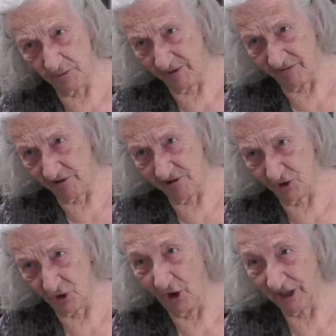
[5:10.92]
would be very
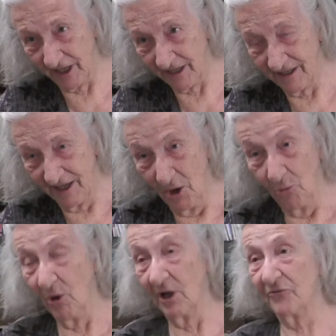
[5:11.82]
shocking.
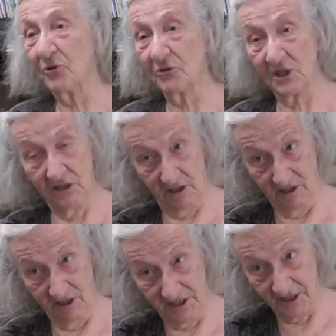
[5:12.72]
Well, of course, he
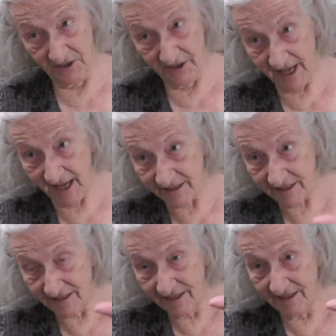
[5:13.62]
didn't listen to that.